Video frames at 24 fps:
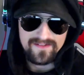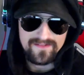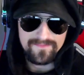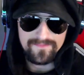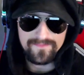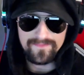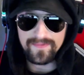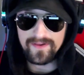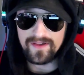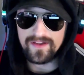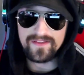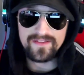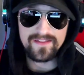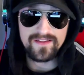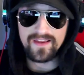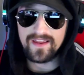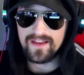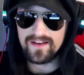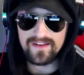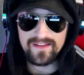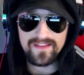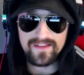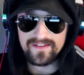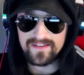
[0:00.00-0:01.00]
but at the
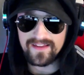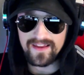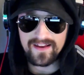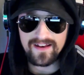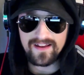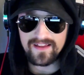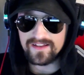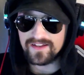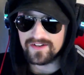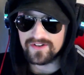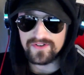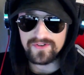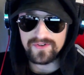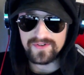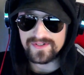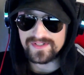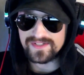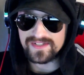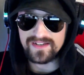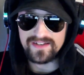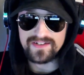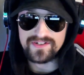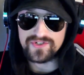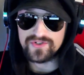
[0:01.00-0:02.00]
end of the day, like I always
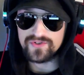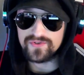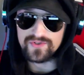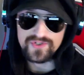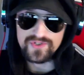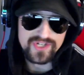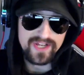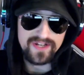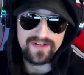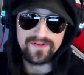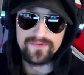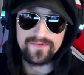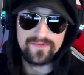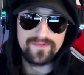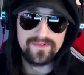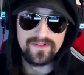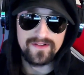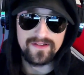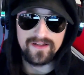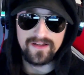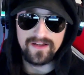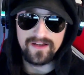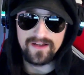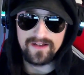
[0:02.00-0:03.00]
say, it's your channel.
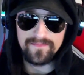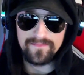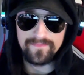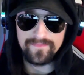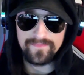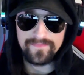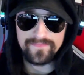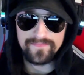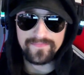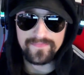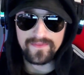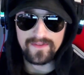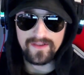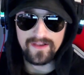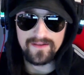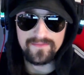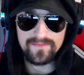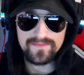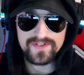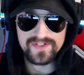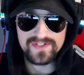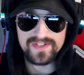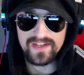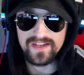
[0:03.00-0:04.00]
Um, I'm
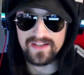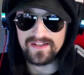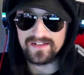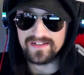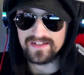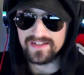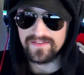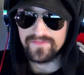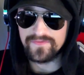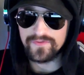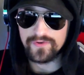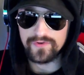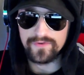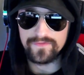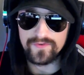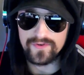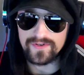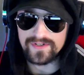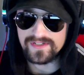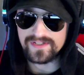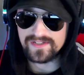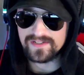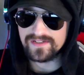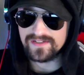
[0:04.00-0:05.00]
just here to give you a
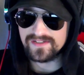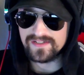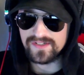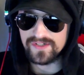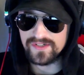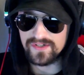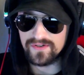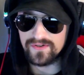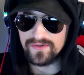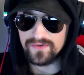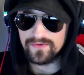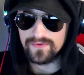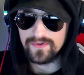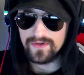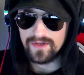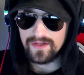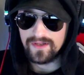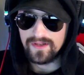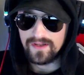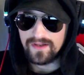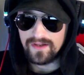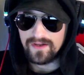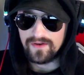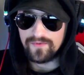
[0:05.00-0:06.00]
voice. So
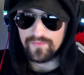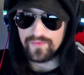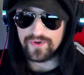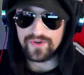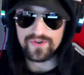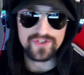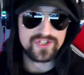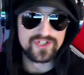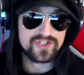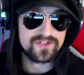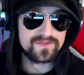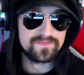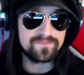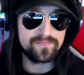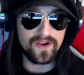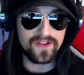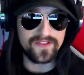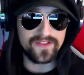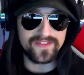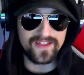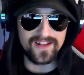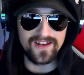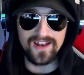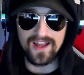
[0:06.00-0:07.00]
we've got to
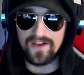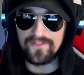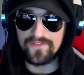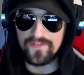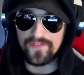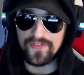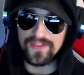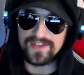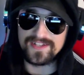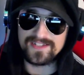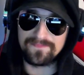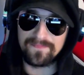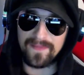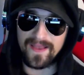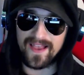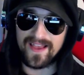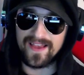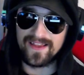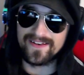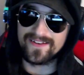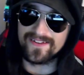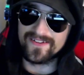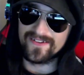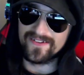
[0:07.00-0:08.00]
spread the love of this
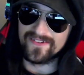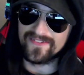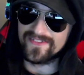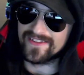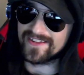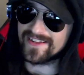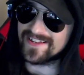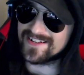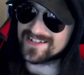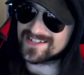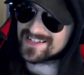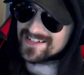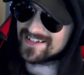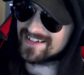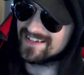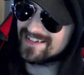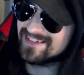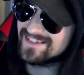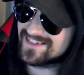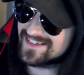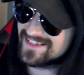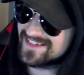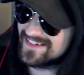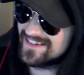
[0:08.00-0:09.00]
band on the internet.
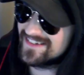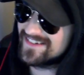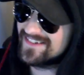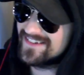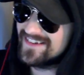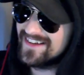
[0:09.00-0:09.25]
So